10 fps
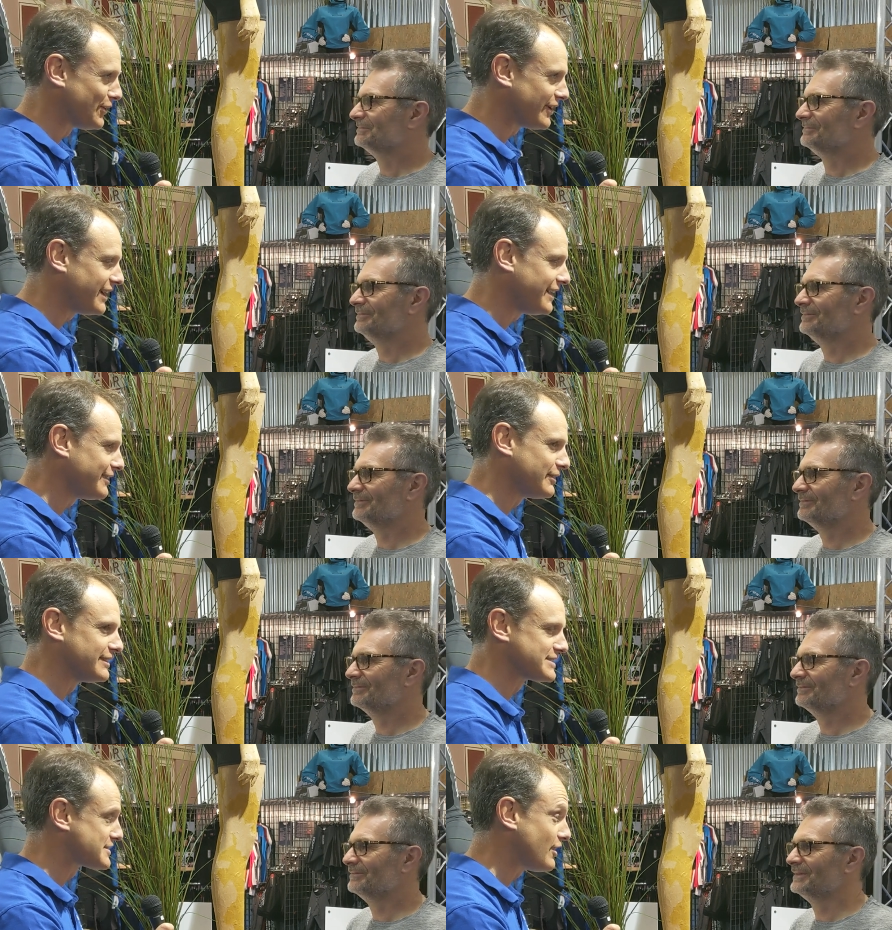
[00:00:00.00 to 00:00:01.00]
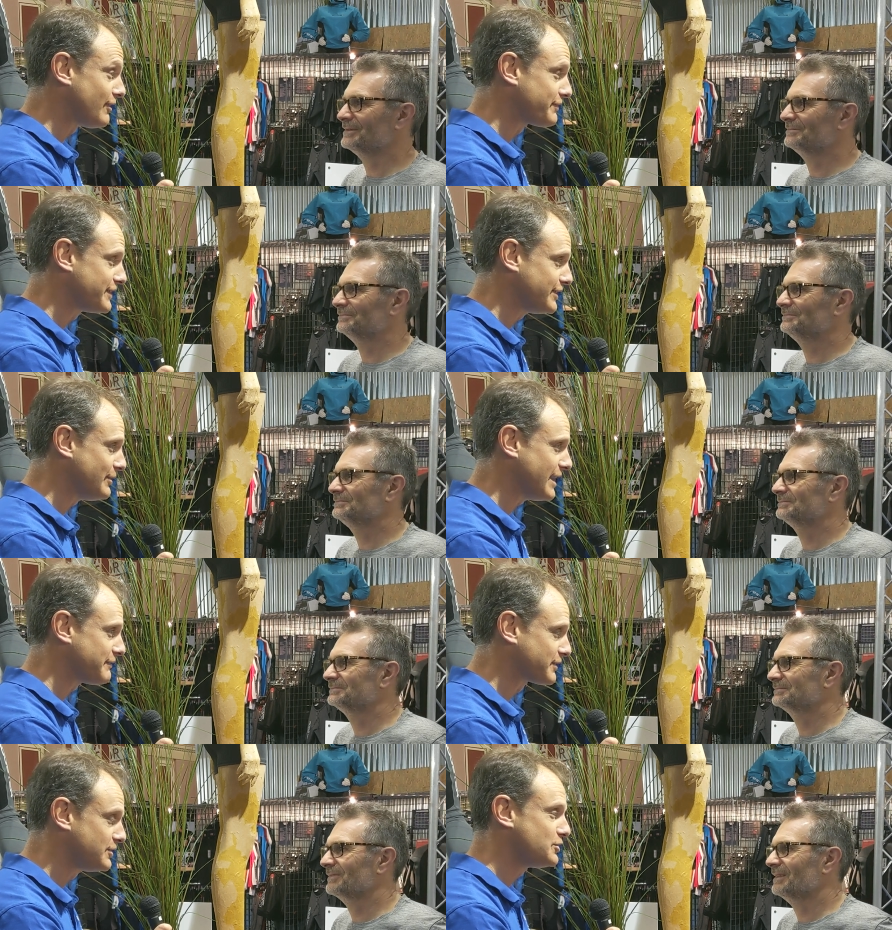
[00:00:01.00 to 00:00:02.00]
Speaker 1: got here and the staff that you have?
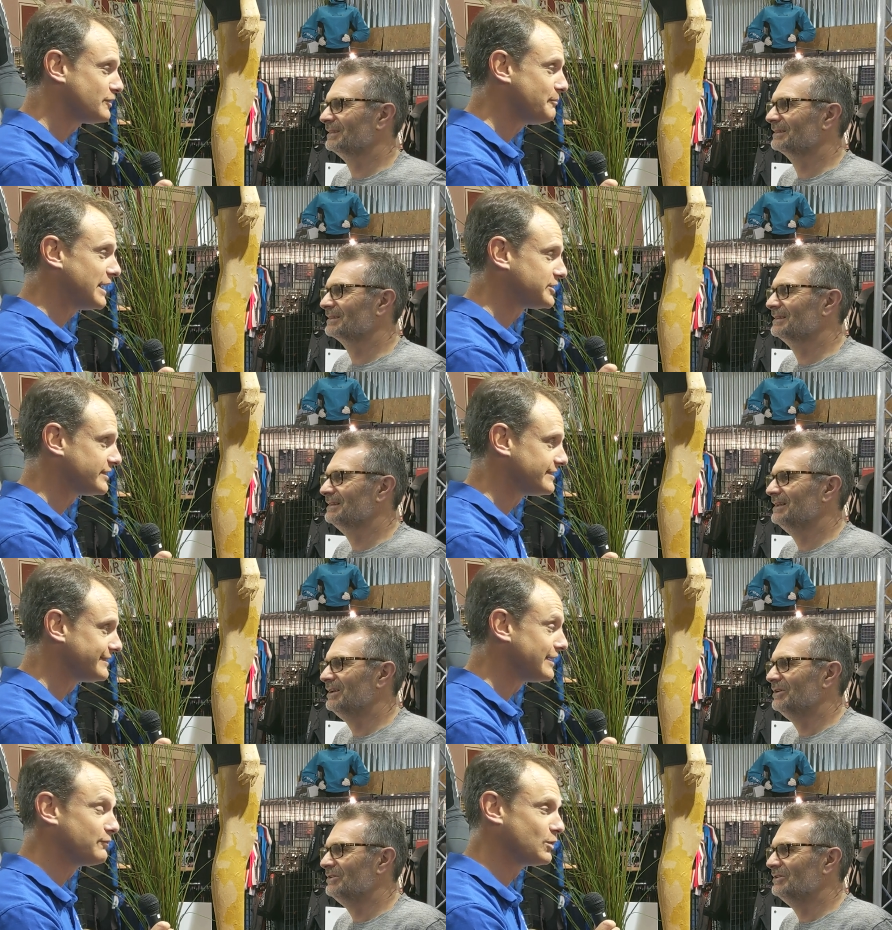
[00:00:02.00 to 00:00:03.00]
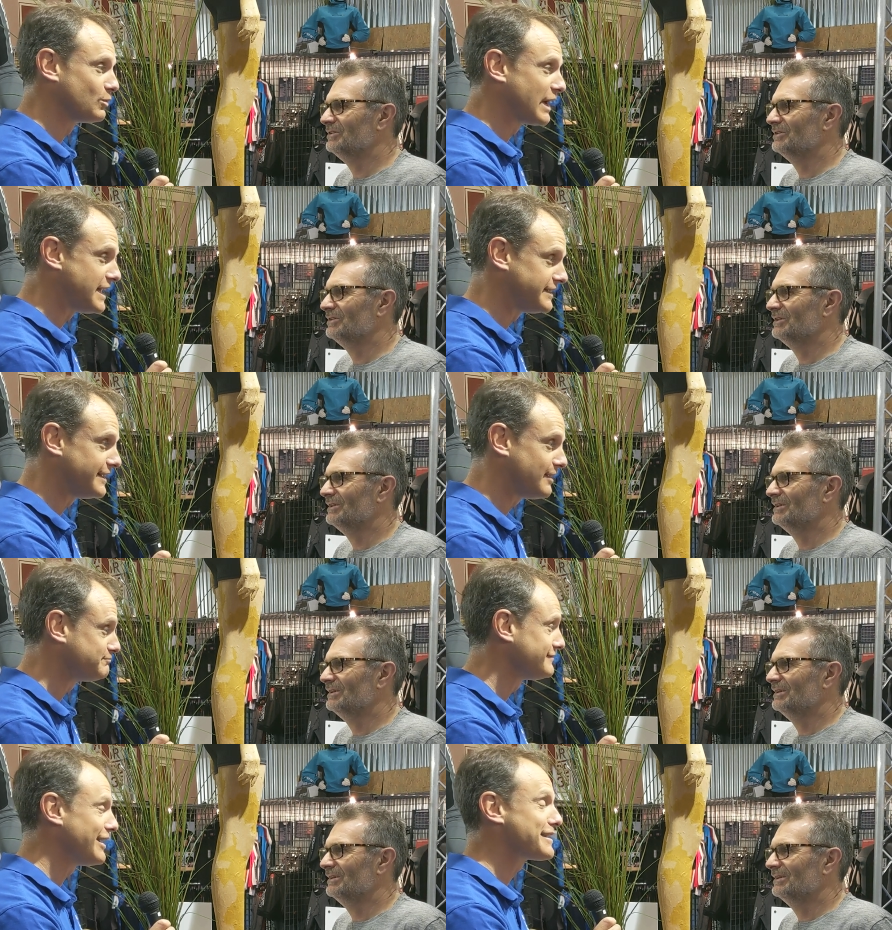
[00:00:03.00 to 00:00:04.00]
have? Could you imagine it all ended up
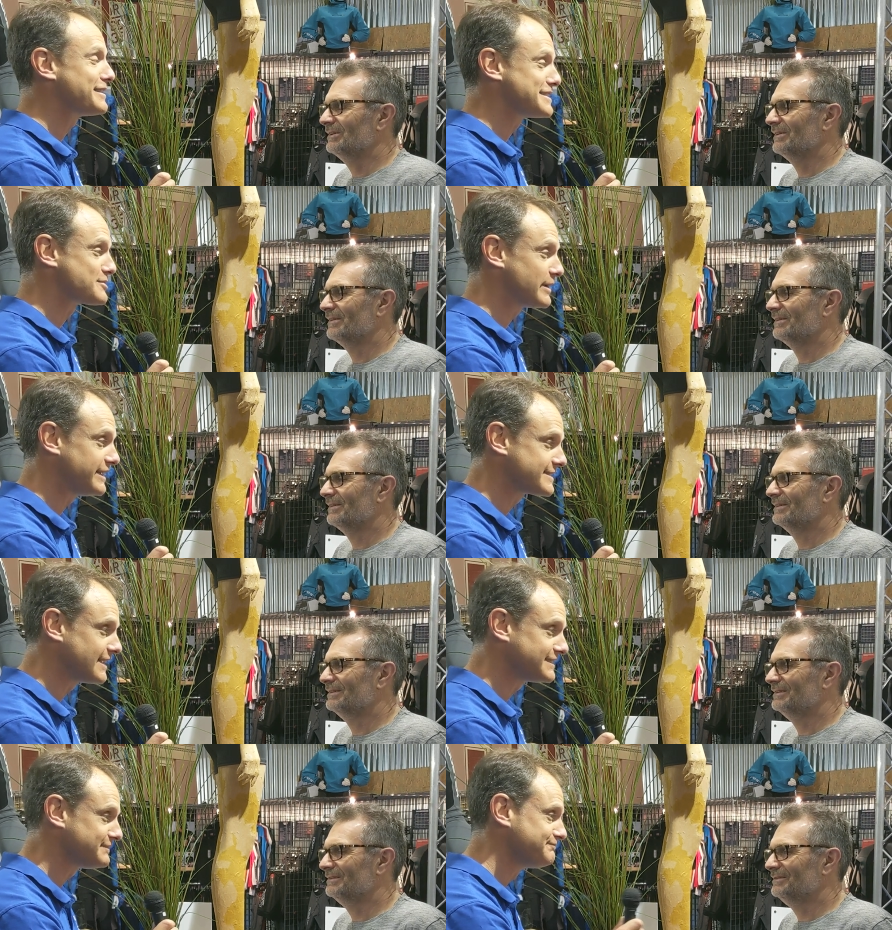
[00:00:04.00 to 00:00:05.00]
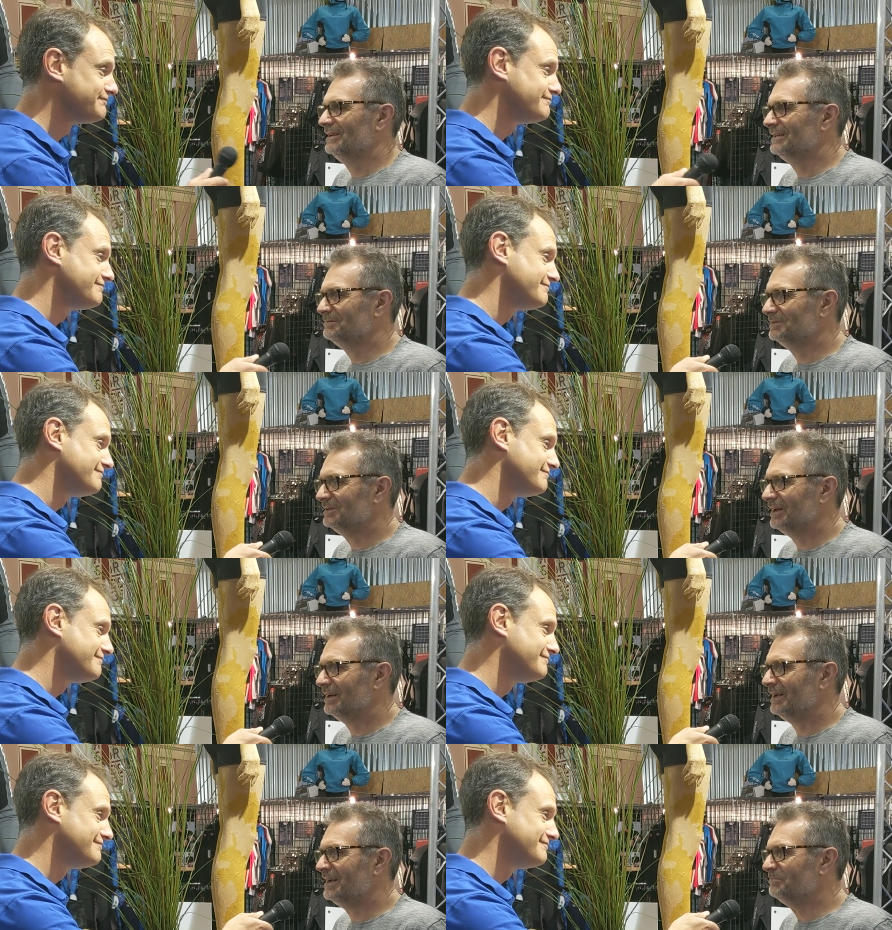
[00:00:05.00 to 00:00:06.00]
like this 20 years later?
Speaker 2: Um,
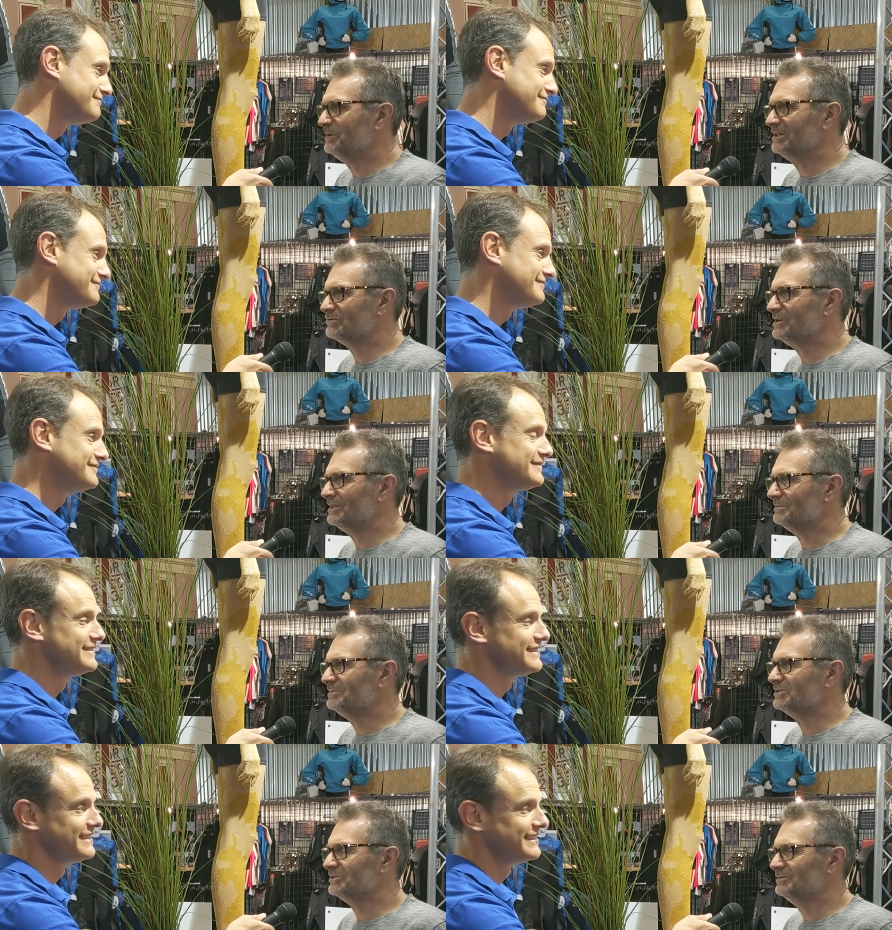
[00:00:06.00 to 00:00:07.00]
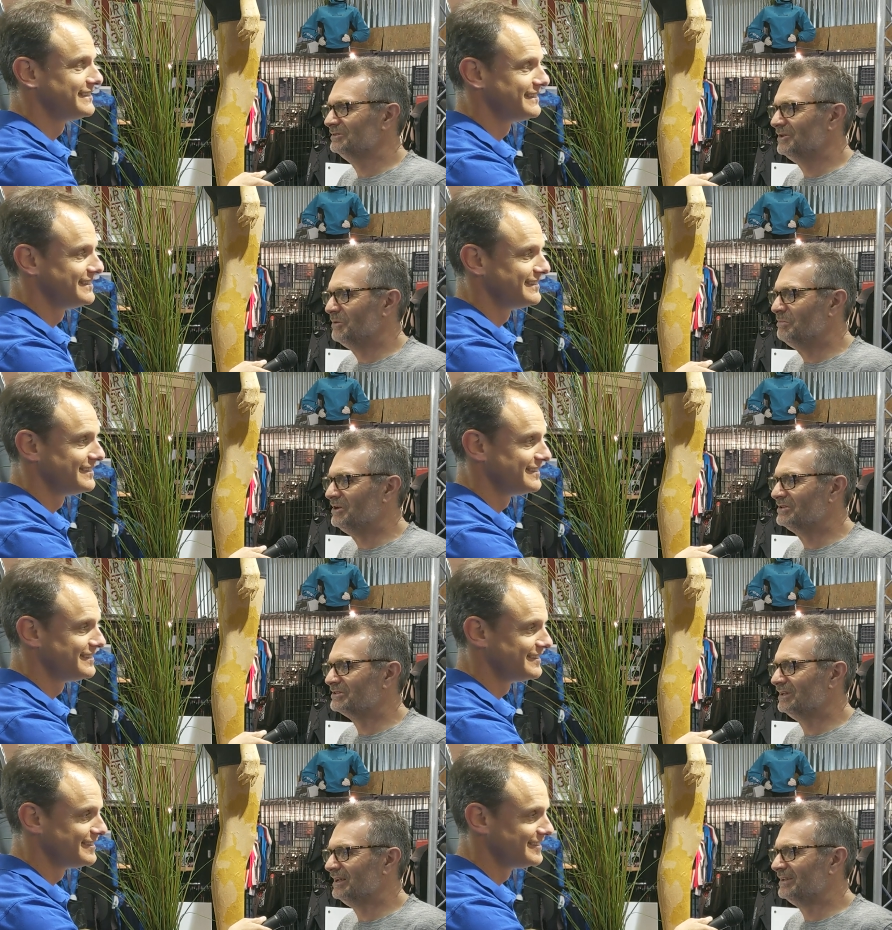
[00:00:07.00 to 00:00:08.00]
I had big dreams, but
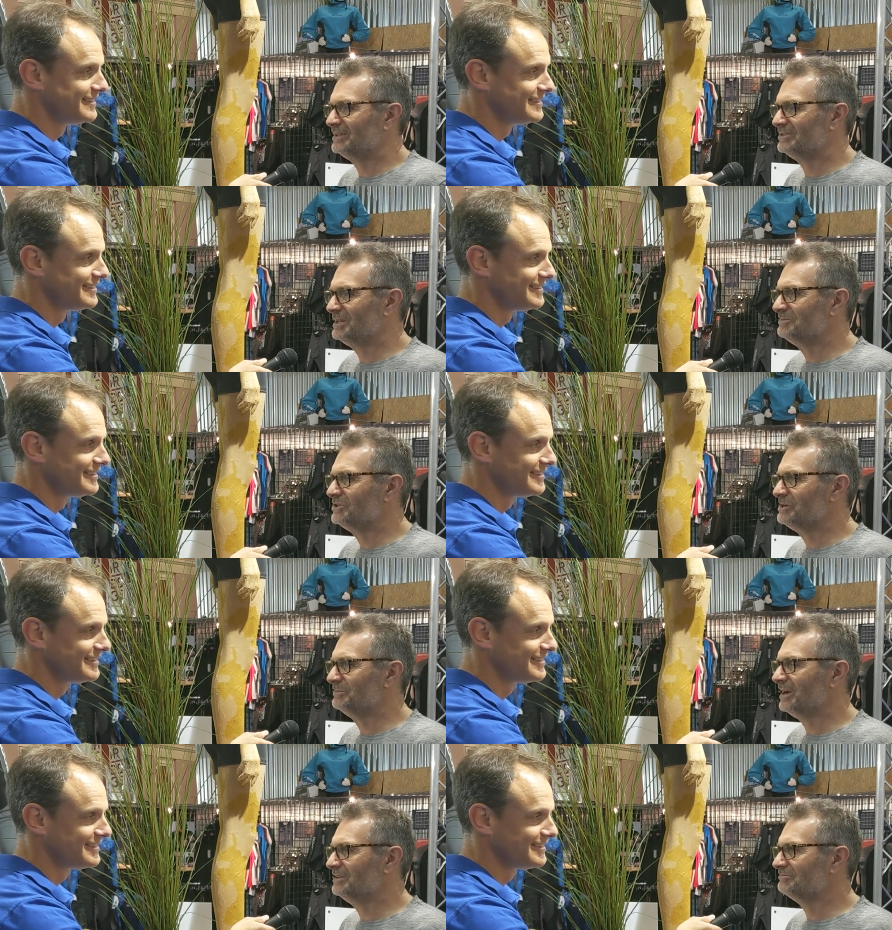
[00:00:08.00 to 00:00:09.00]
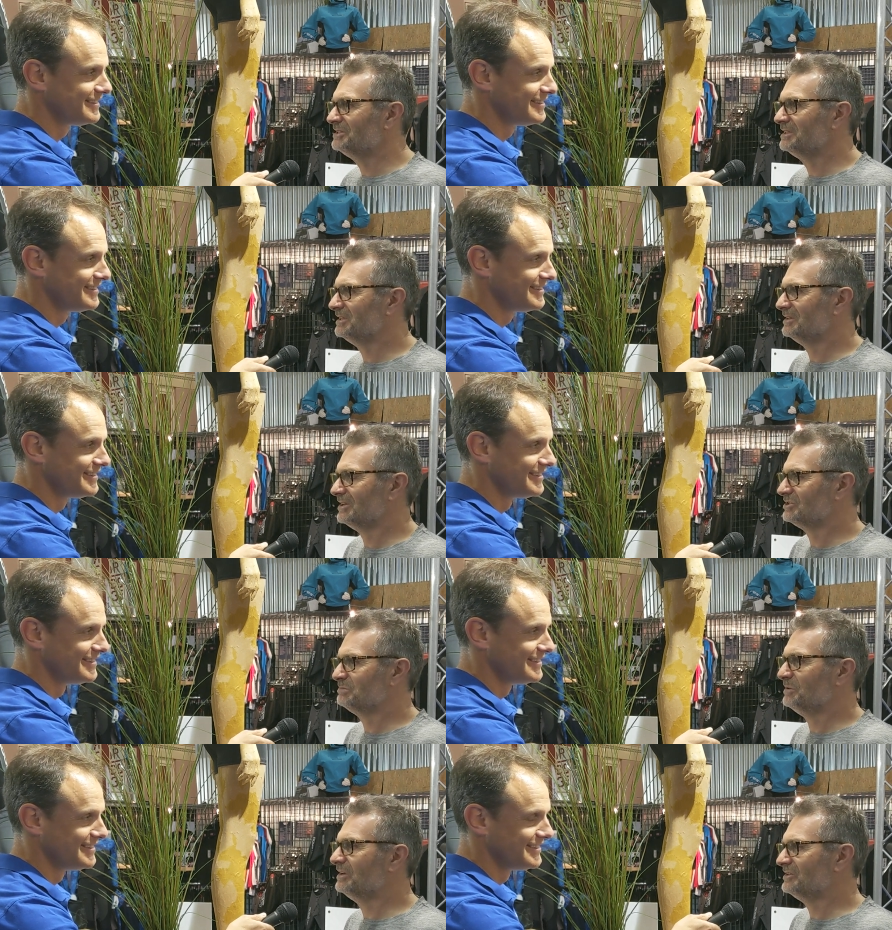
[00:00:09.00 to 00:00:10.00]
at the same time, I really
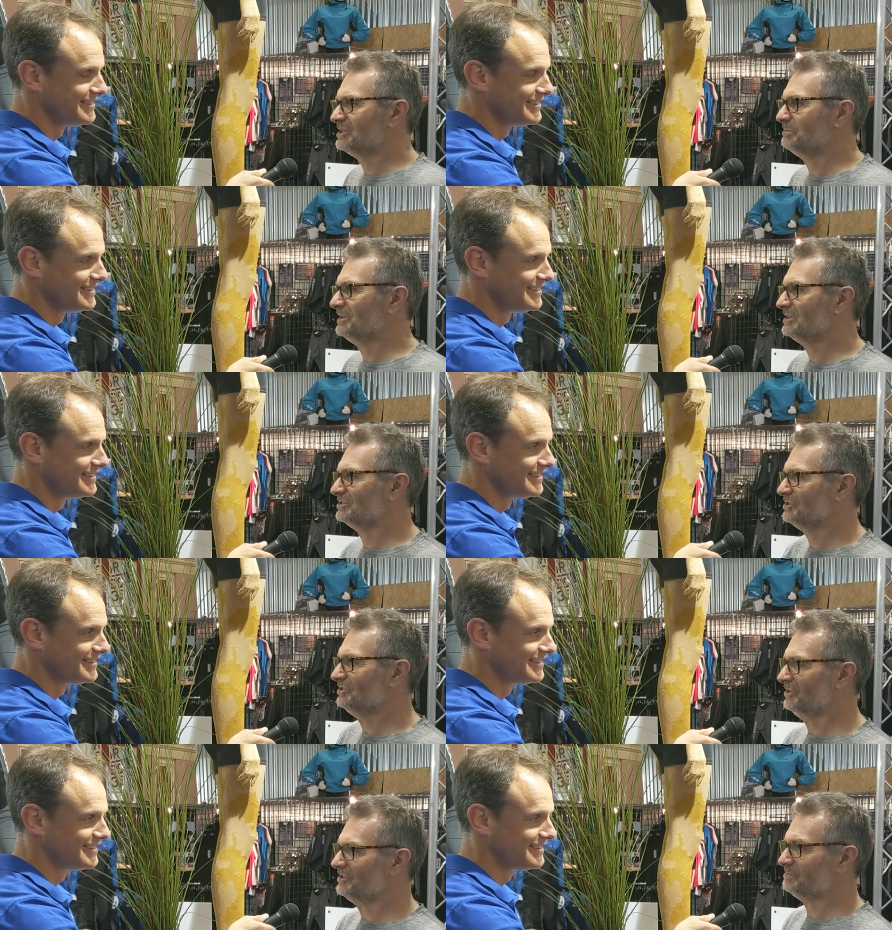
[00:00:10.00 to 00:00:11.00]
aspired to be as good and